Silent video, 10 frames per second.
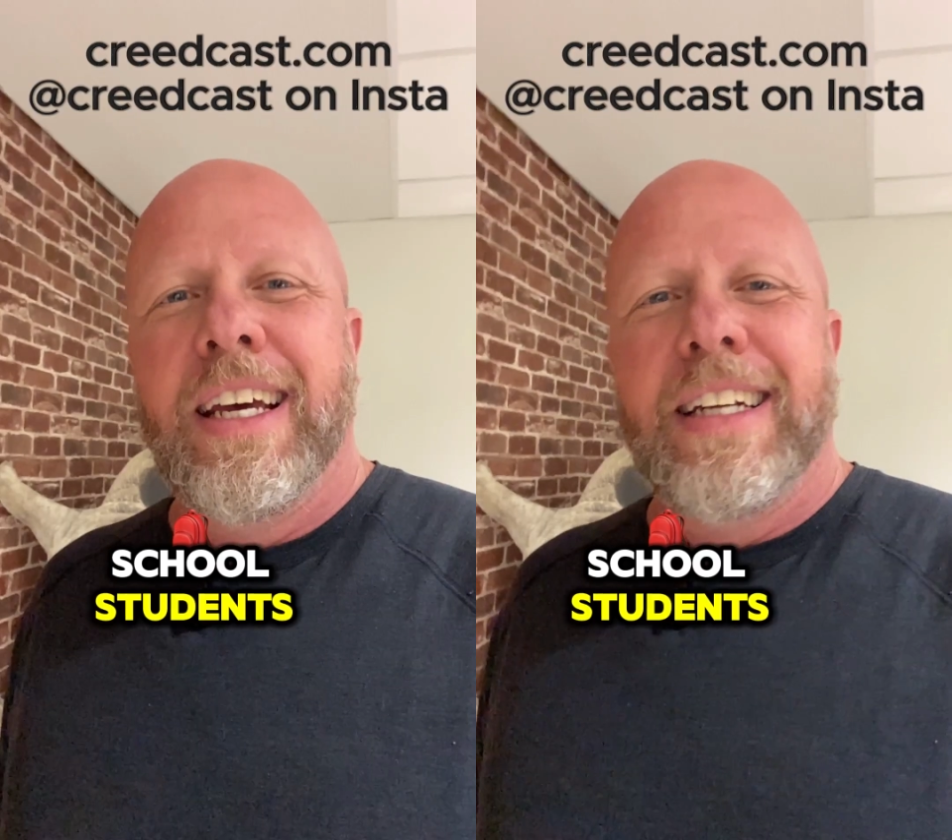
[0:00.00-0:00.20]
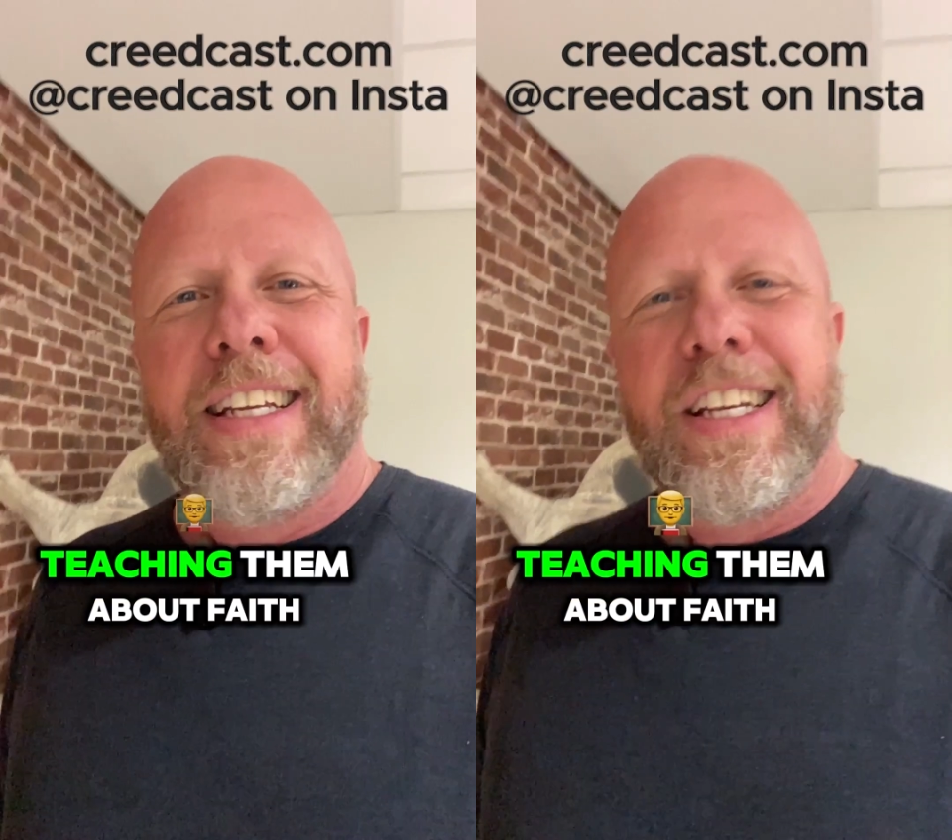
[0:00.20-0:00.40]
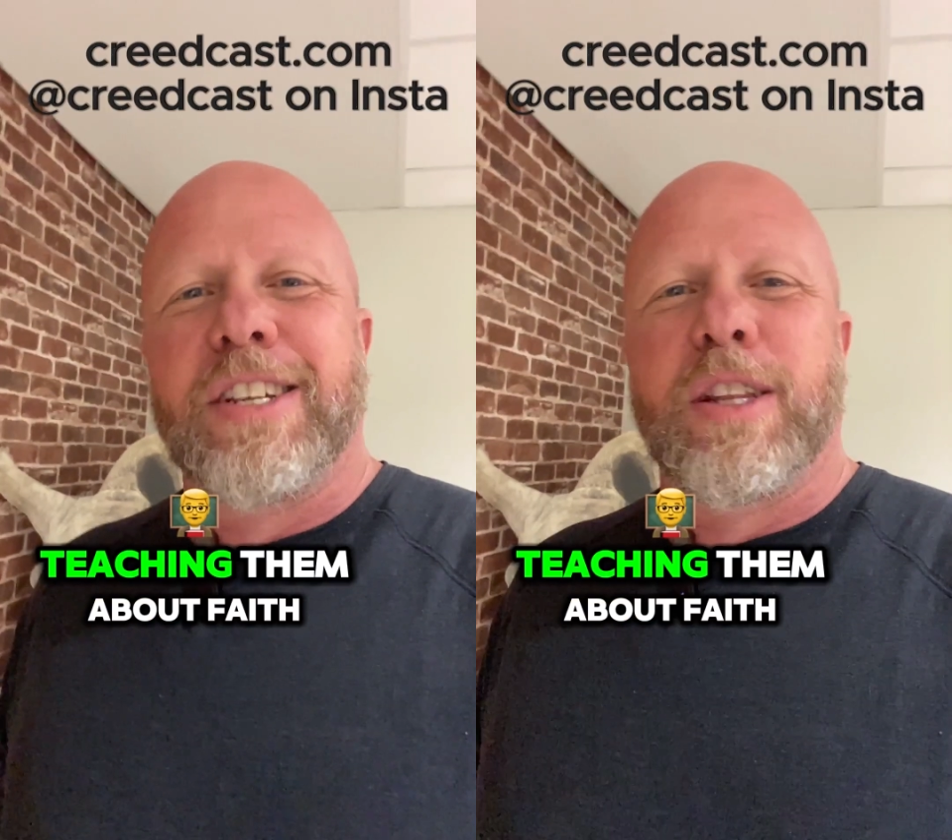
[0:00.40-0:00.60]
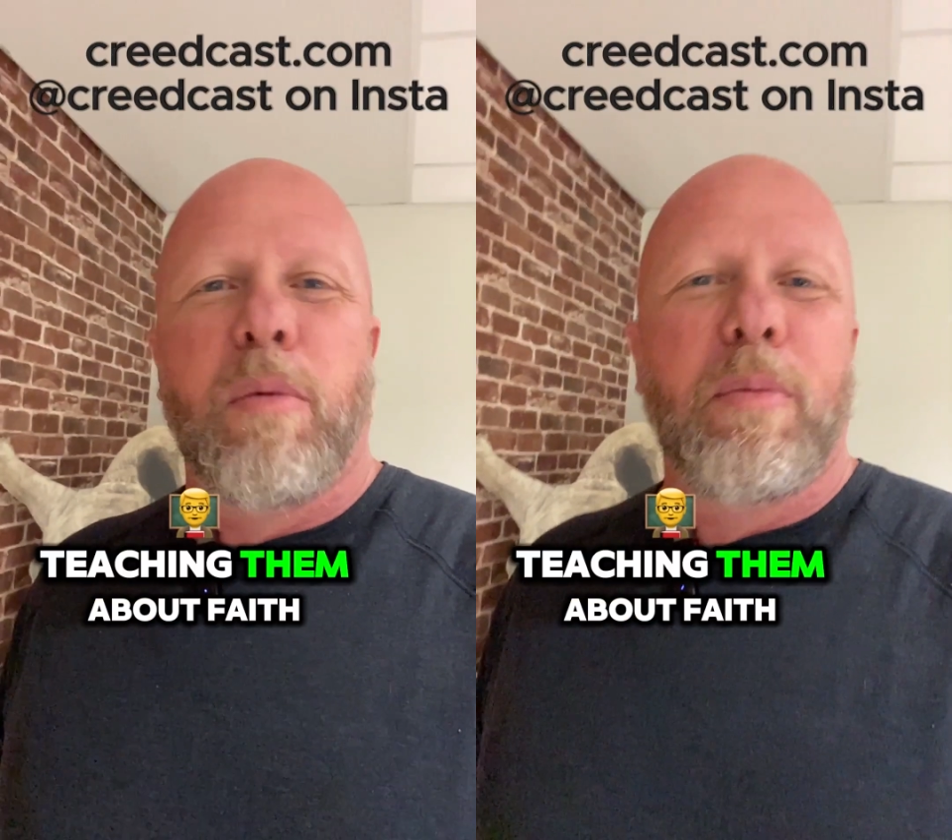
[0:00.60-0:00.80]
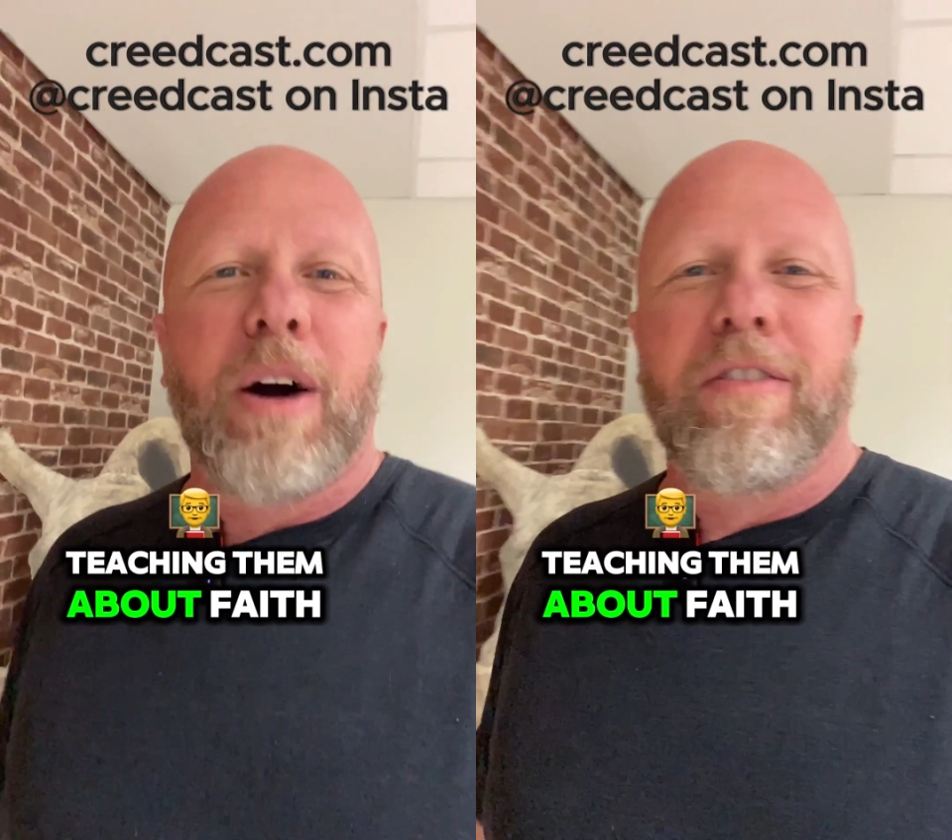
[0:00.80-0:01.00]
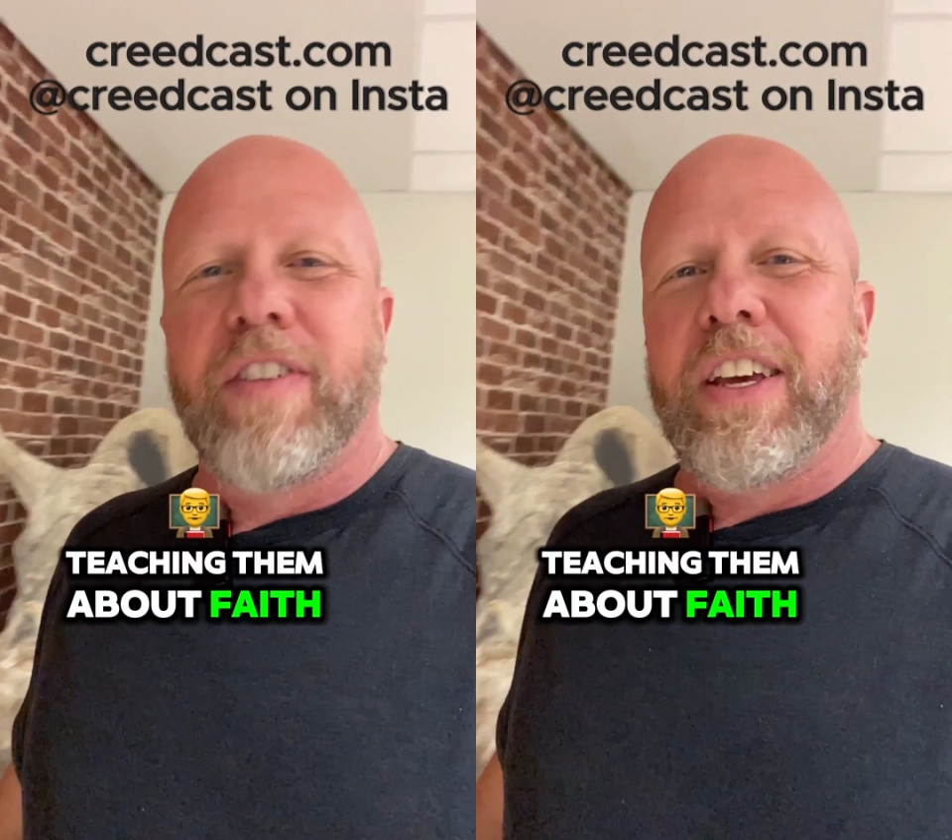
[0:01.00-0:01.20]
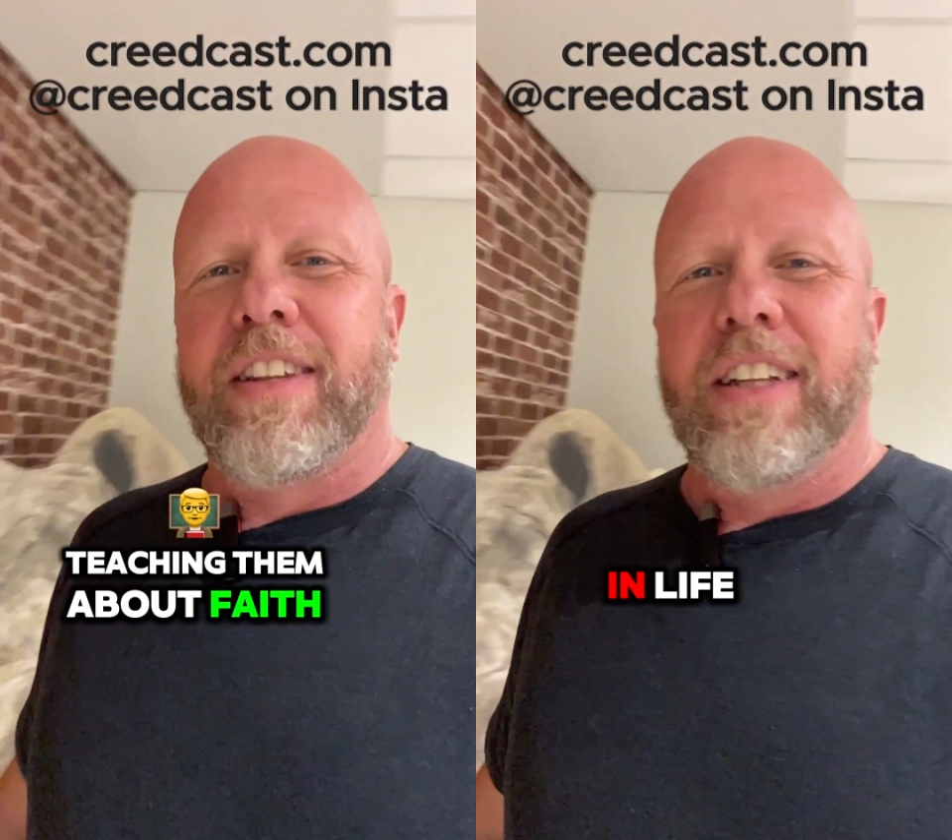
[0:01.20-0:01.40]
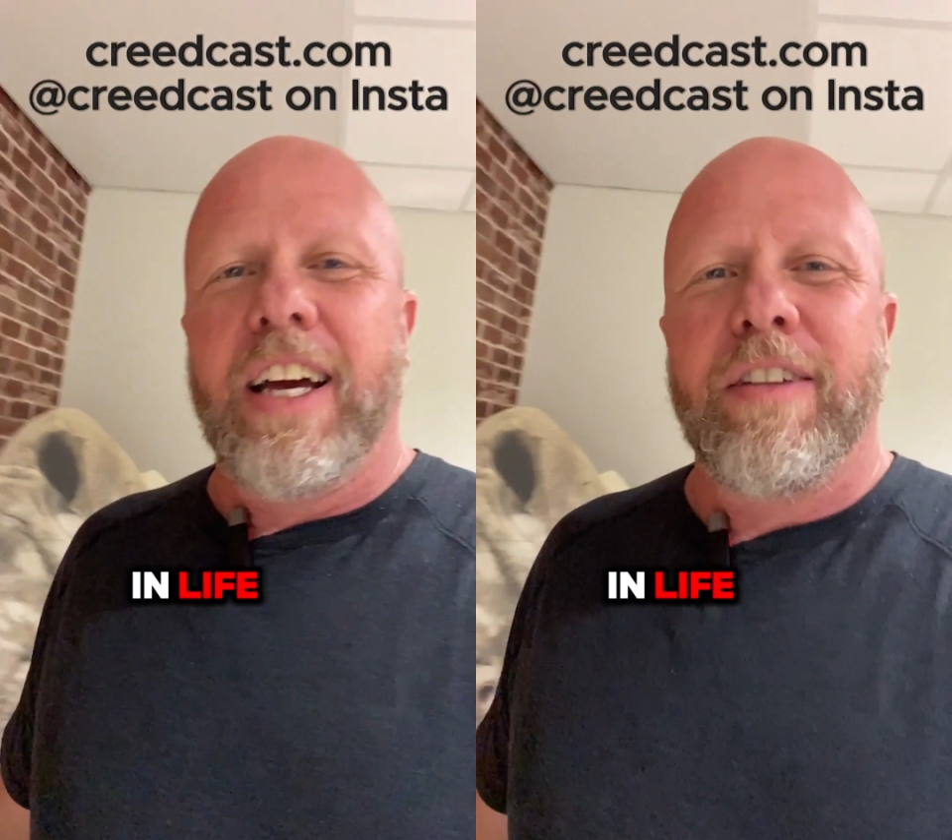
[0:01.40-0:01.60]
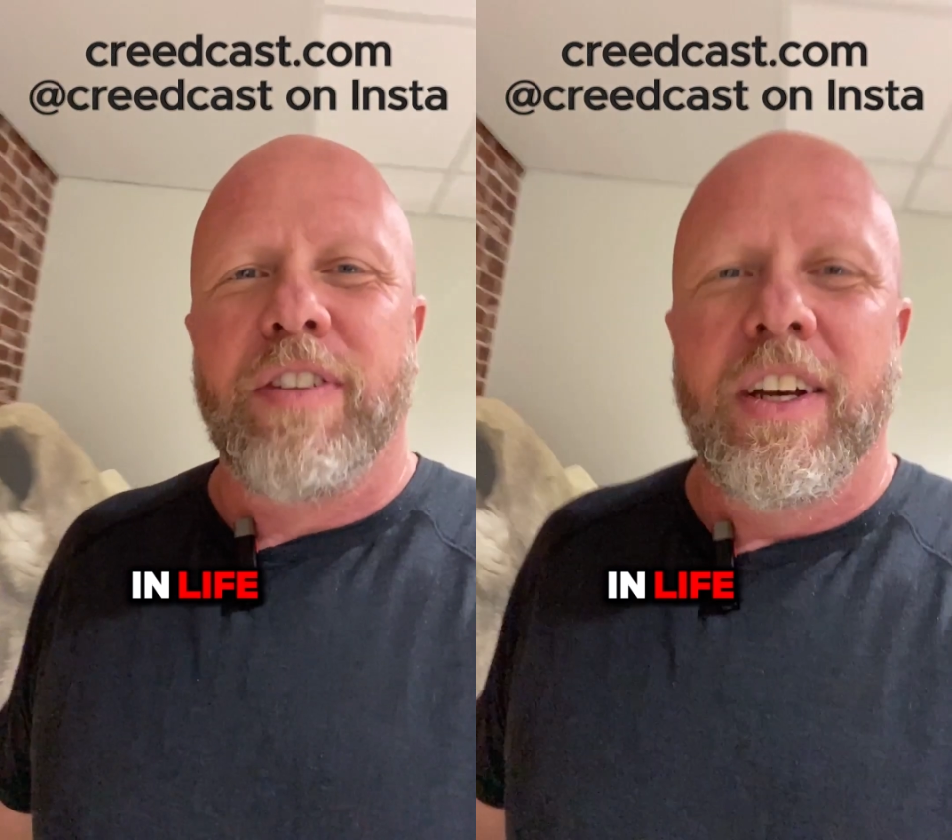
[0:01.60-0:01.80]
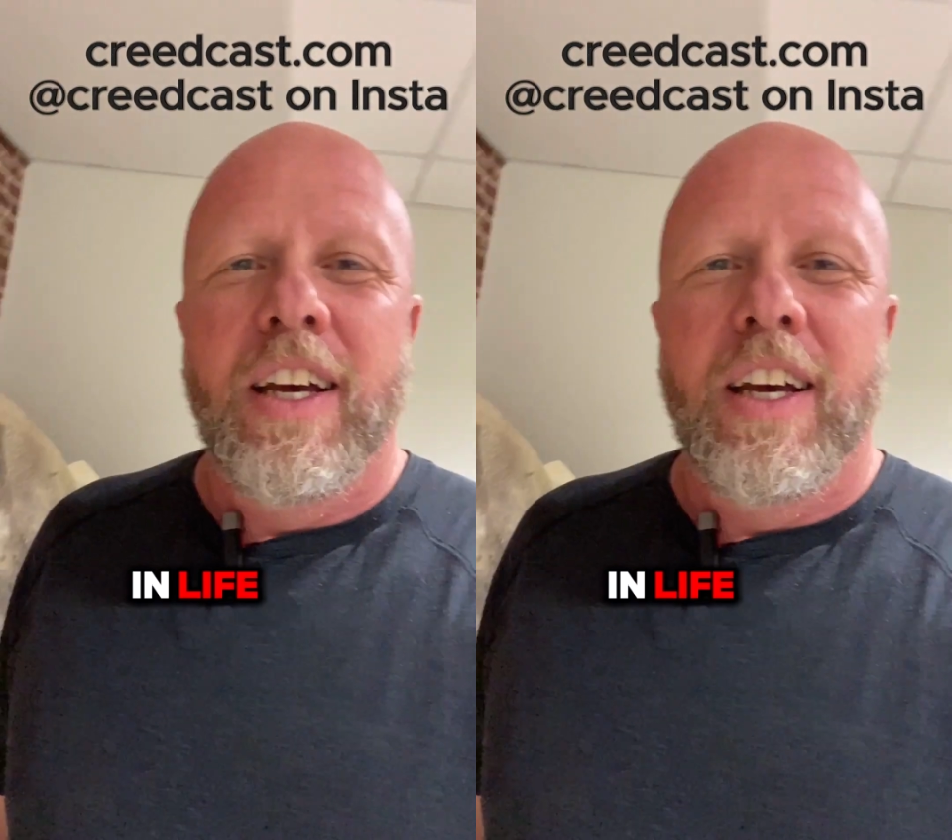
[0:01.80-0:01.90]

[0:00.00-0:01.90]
teaching them about faith and life,